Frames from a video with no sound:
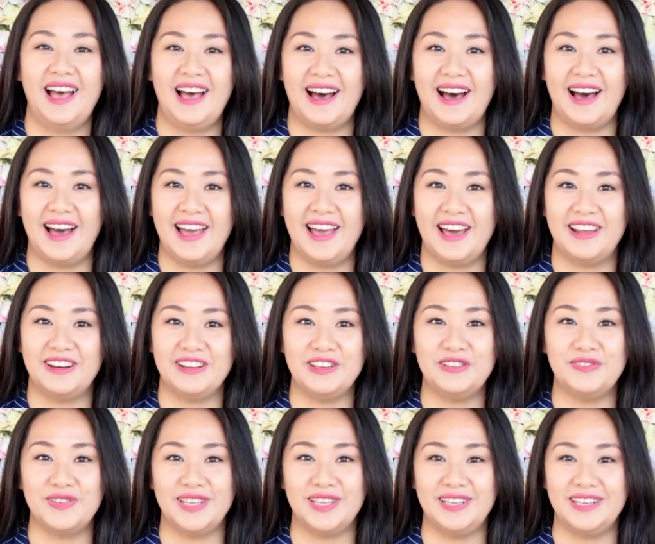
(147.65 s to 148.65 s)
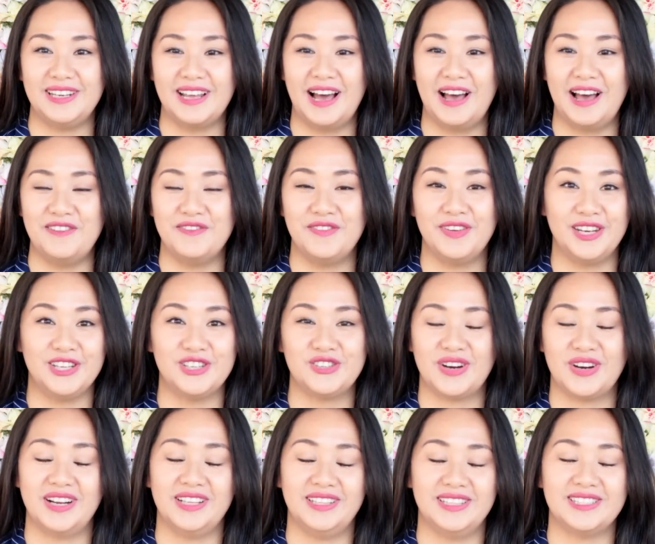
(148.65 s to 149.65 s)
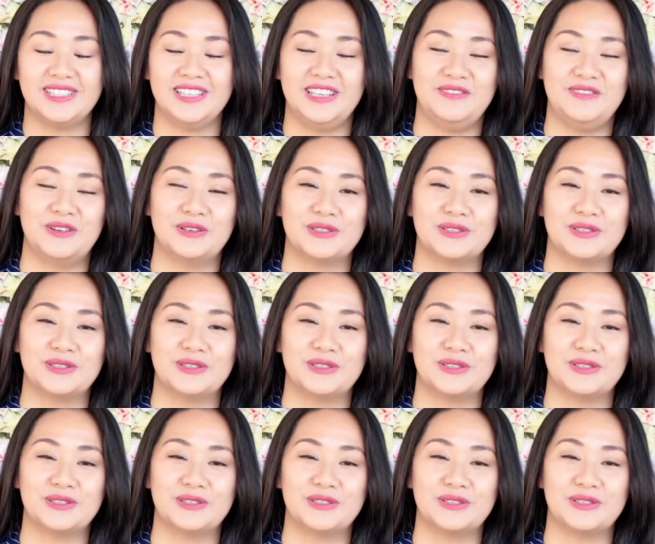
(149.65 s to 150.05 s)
I had even uh, finished writing this email.